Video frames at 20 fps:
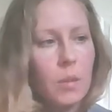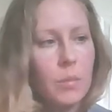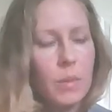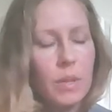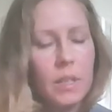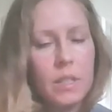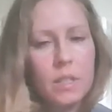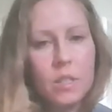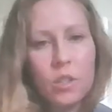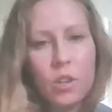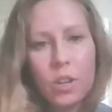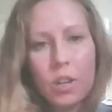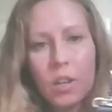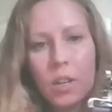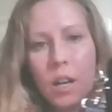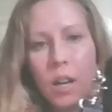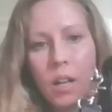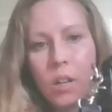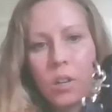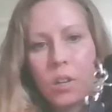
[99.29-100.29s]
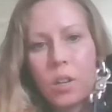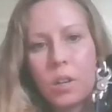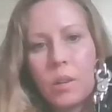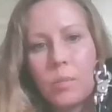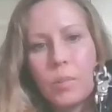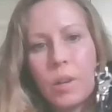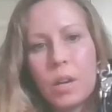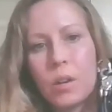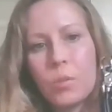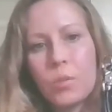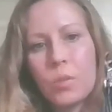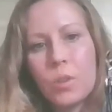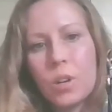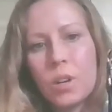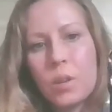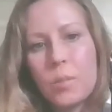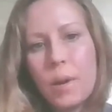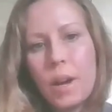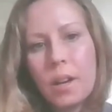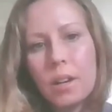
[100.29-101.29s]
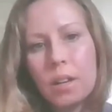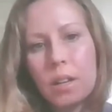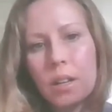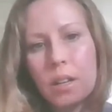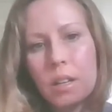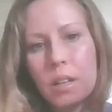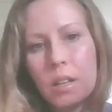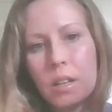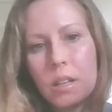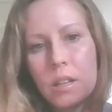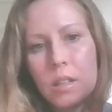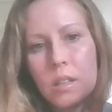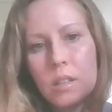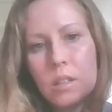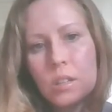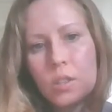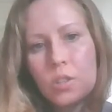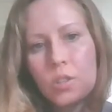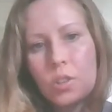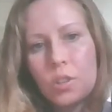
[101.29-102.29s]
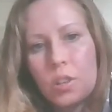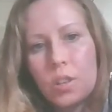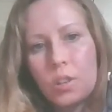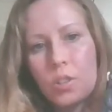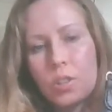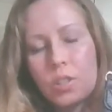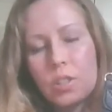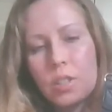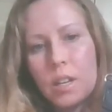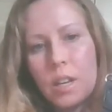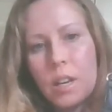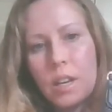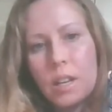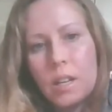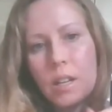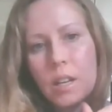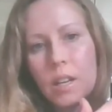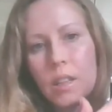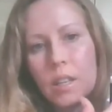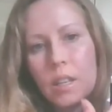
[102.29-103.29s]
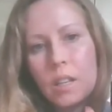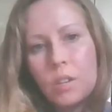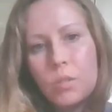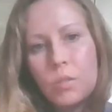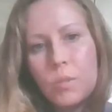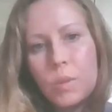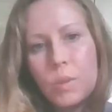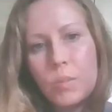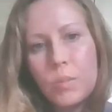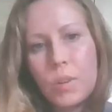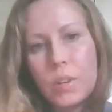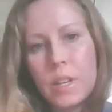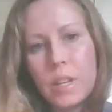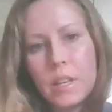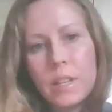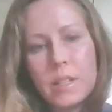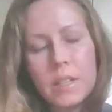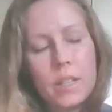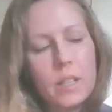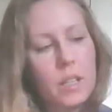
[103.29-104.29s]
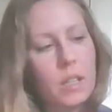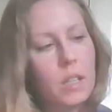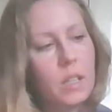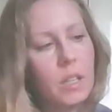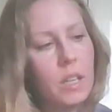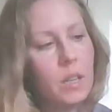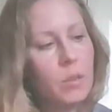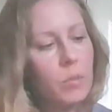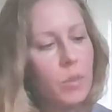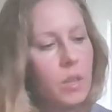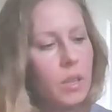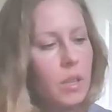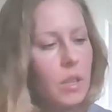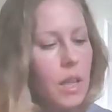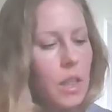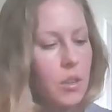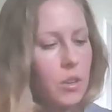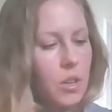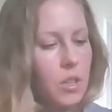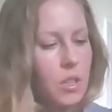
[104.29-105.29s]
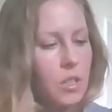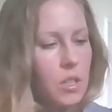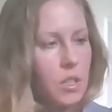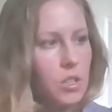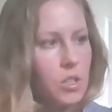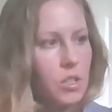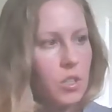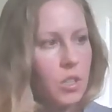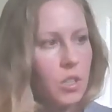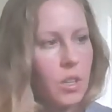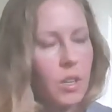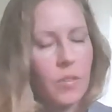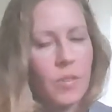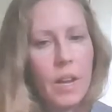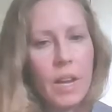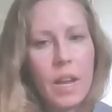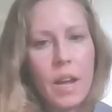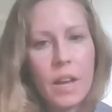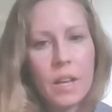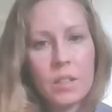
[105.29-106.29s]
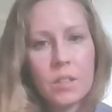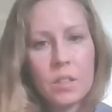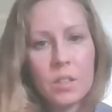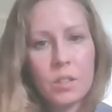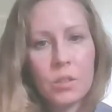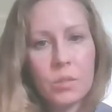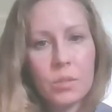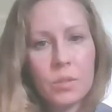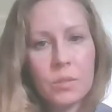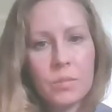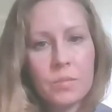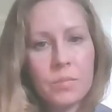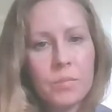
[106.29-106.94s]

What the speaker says: It's dark color. I'm not worried about it getting dirty or stained. I think it would be pretty easy to clean with a leather conditioner if I had to.